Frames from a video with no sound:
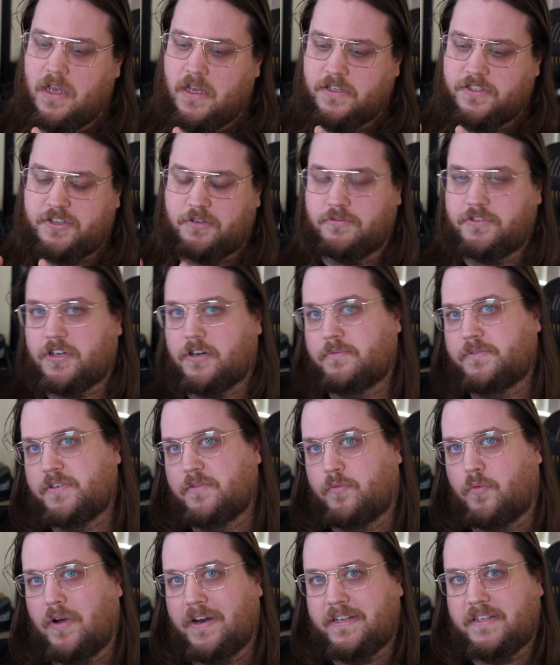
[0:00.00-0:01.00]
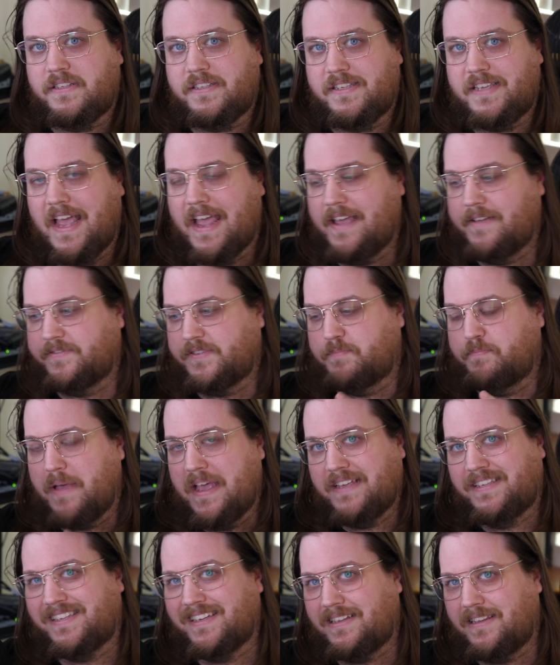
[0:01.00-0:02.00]
So in terms of what it saves,
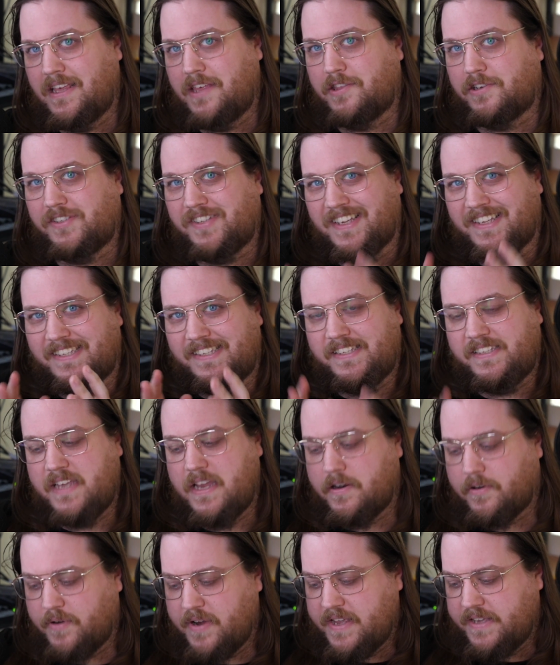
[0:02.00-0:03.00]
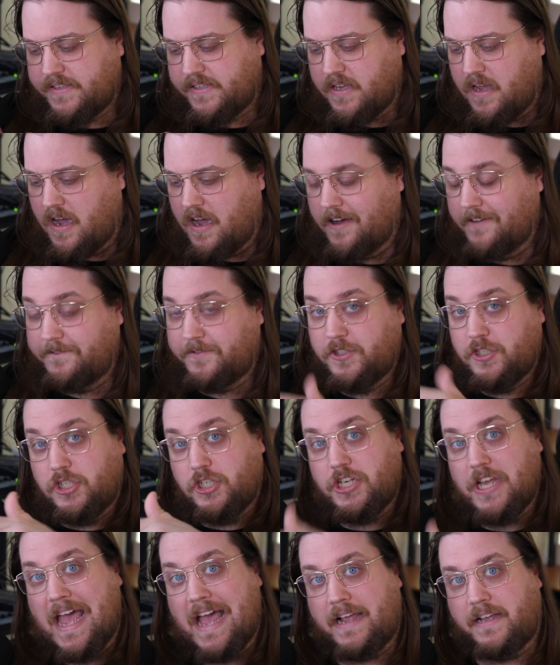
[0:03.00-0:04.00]
basically there's a series of
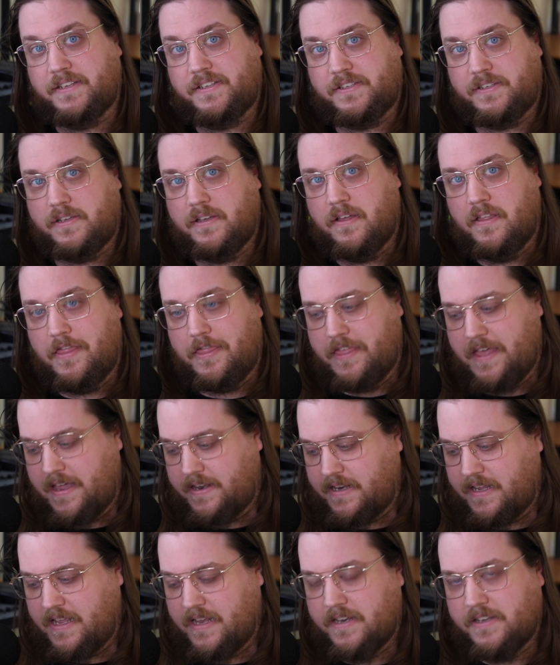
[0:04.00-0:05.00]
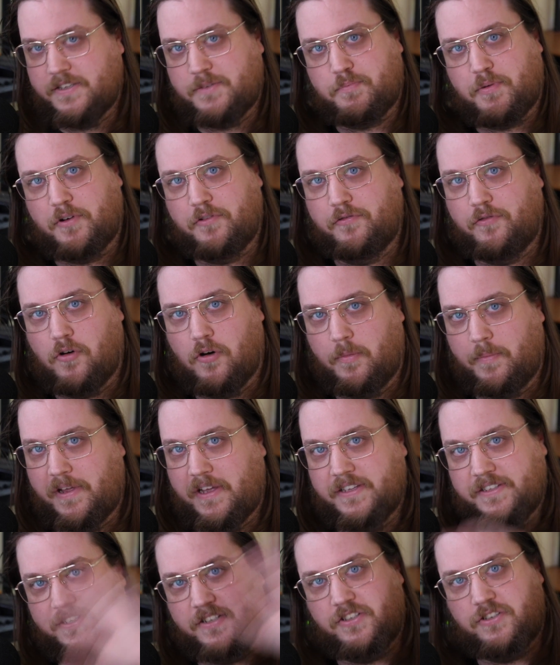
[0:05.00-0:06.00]
checks that it is performing,
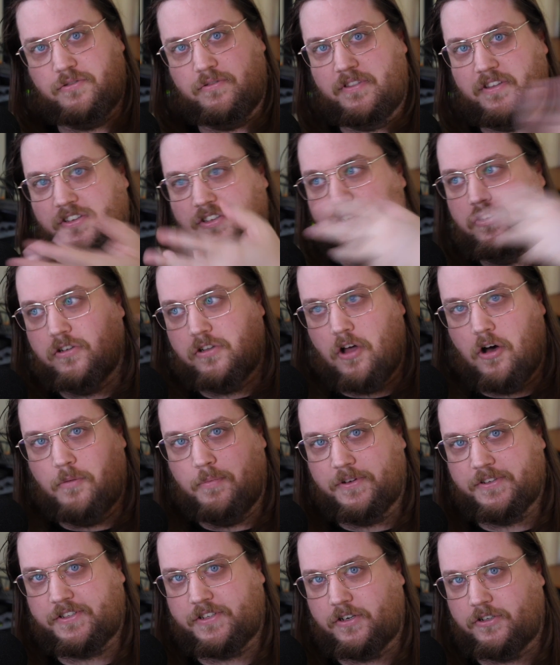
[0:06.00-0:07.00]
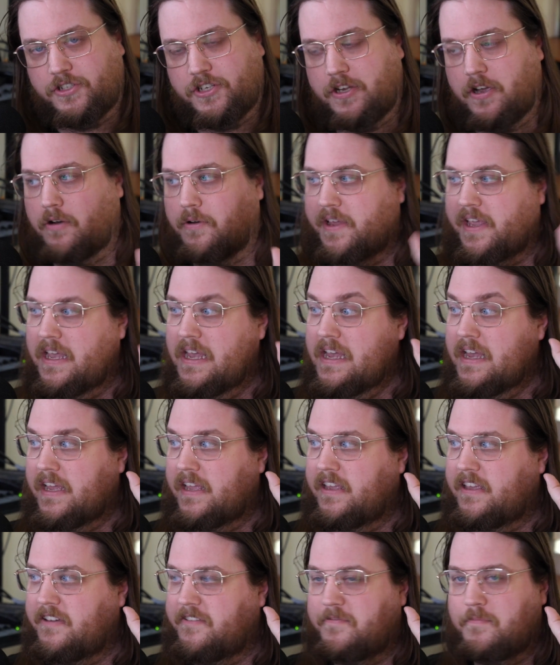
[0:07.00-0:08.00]
because it's doing this global search and going,
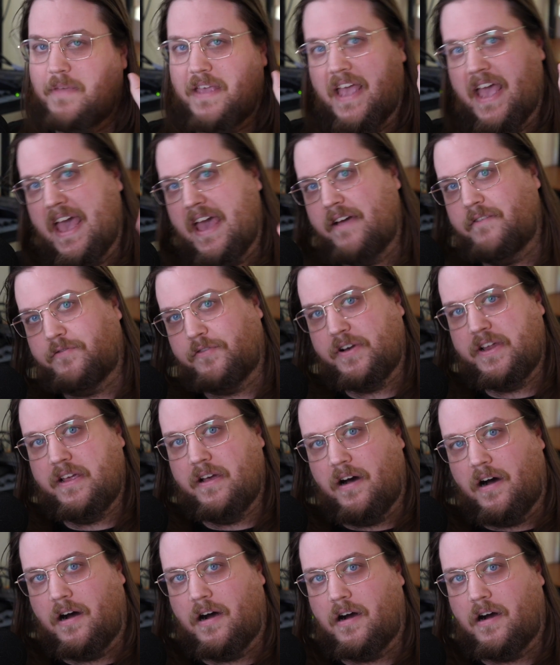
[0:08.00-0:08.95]
give me every